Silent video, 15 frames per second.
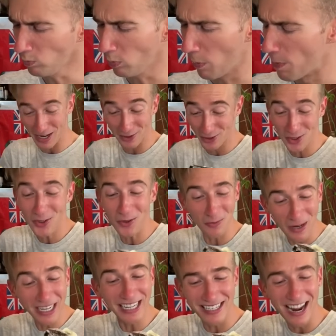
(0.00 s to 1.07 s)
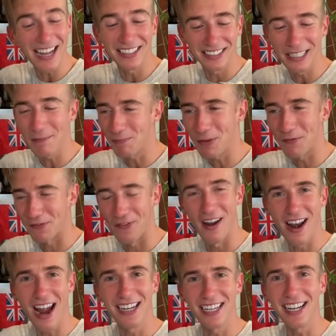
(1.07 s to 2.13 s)
It's just a really tasty,
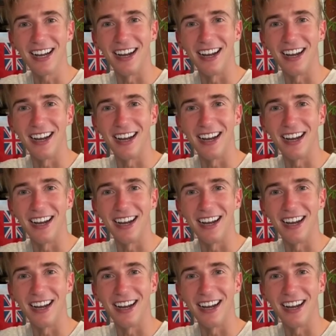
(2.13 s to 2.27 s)
fun idea.